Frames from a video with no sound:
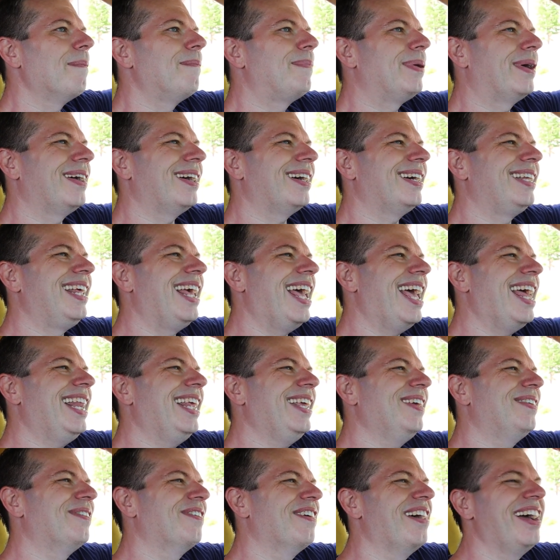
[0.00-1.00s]
But
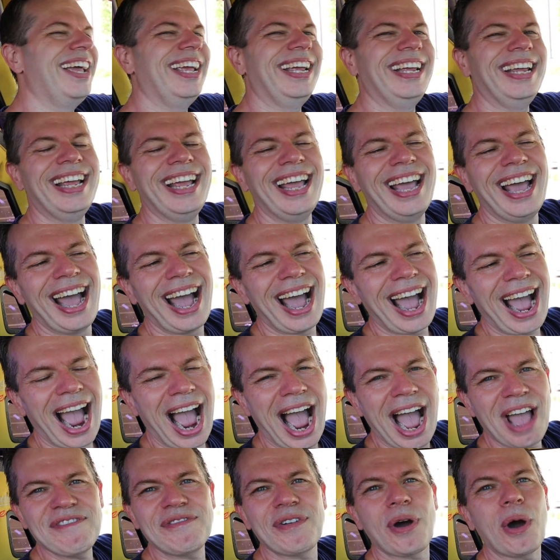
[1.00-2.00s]
anyway,
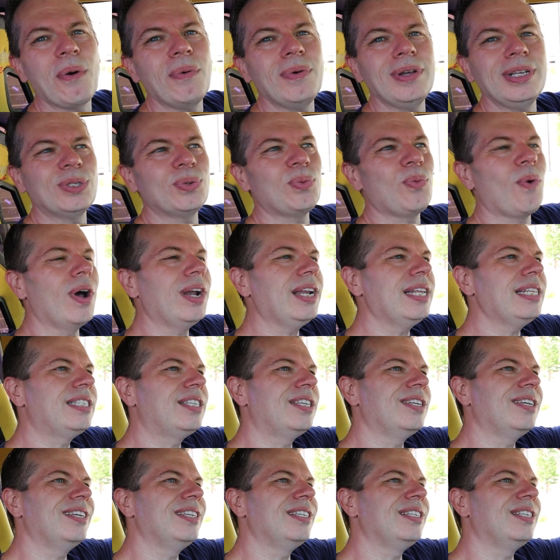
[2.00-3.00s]
I've always wanted
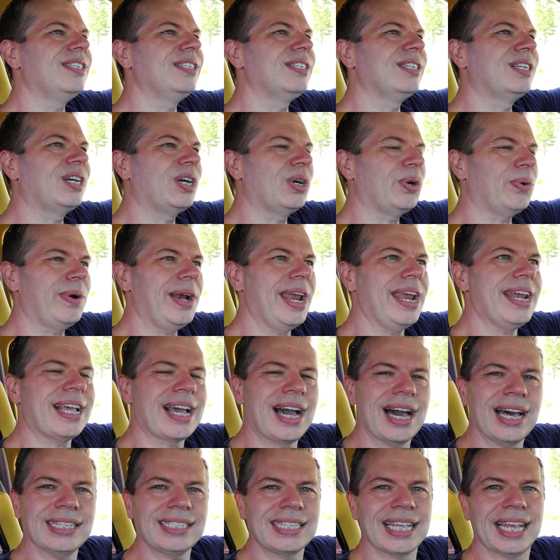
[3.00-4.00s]
to create
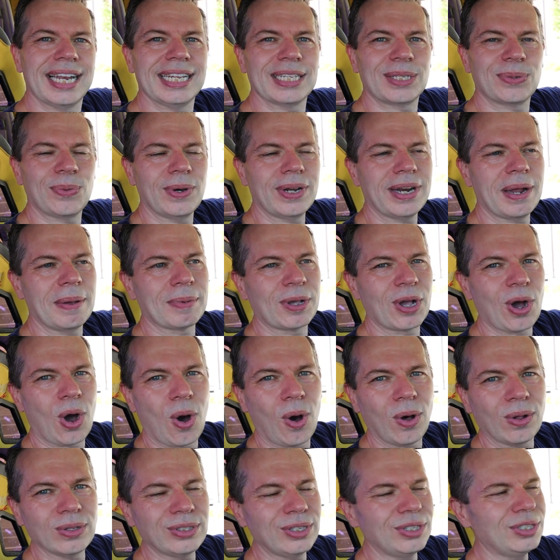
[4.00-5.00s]
content. It's what I'm
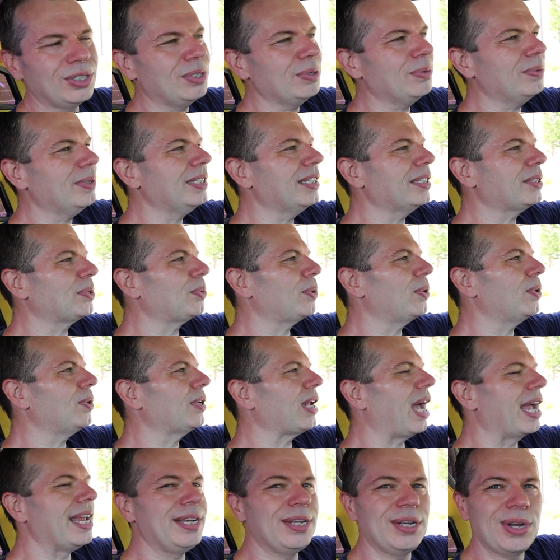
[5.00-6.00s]
called to do in this
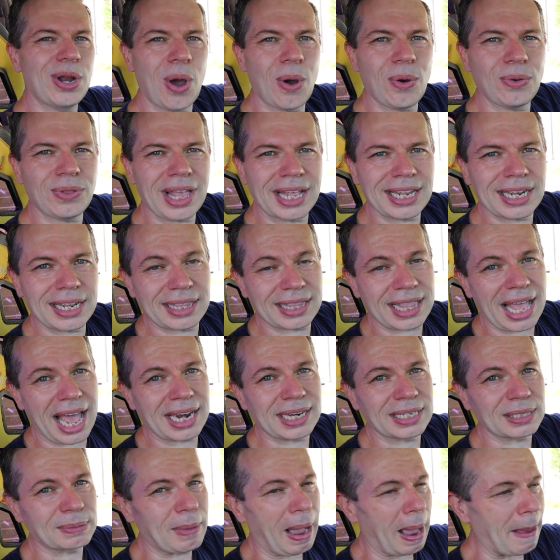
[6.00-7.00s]
world. I know that
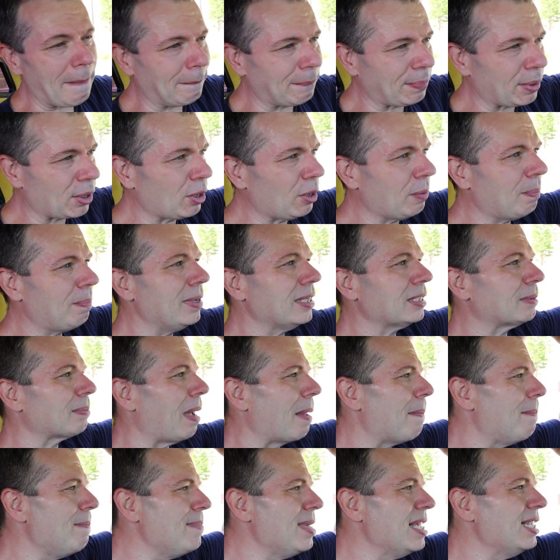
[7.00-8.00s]
that is my purpose,
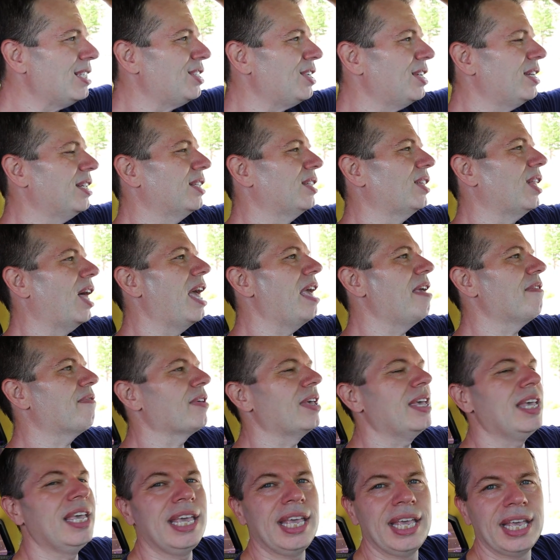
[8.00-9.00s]
my mission in life
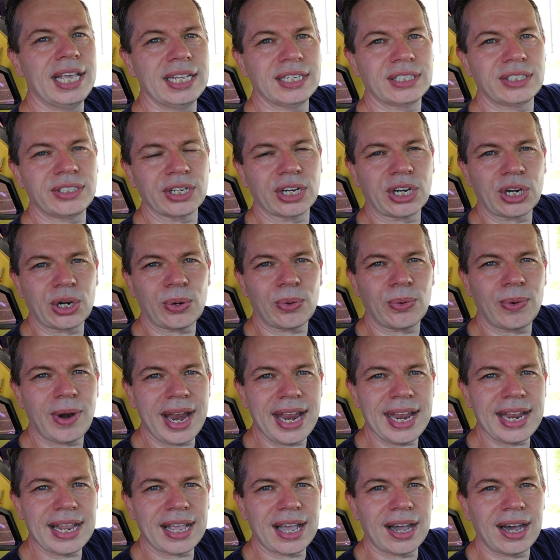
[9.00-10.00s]
is to
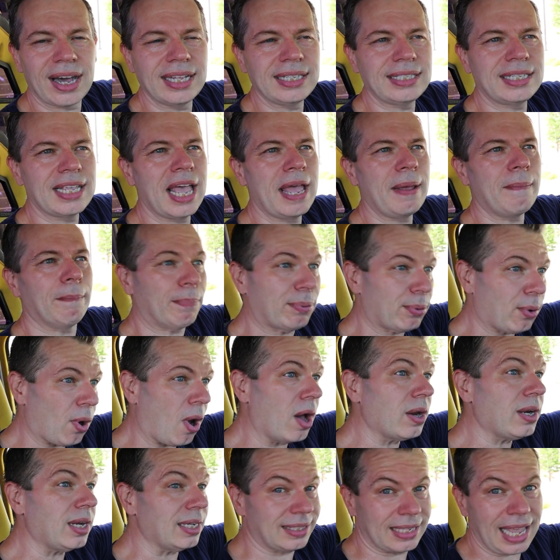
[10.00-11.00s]
create content,
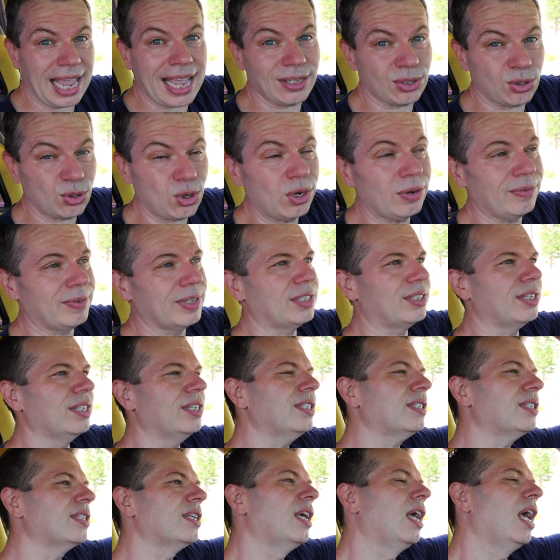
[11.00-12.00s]
products and
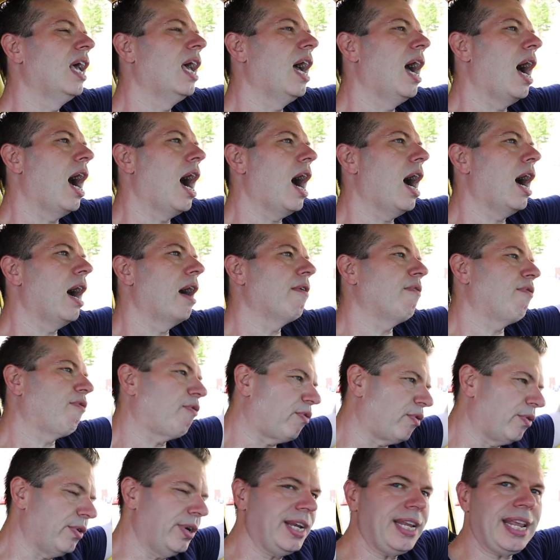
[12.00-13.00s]
services, uh,
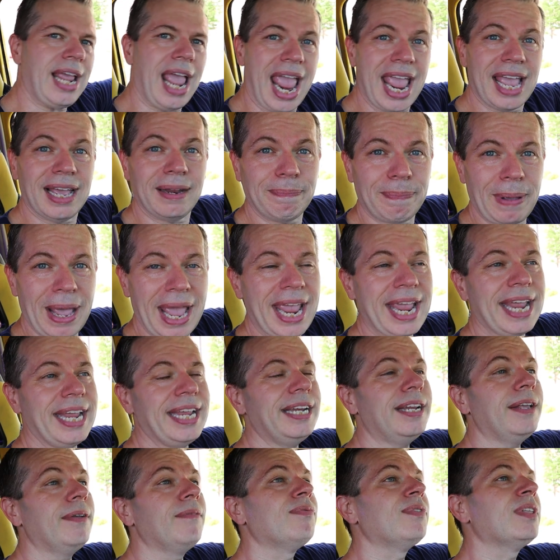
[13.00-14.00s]
free and
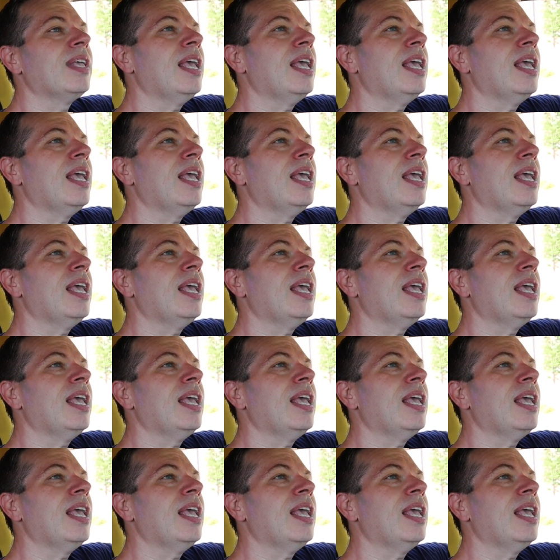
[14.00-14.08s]
paid,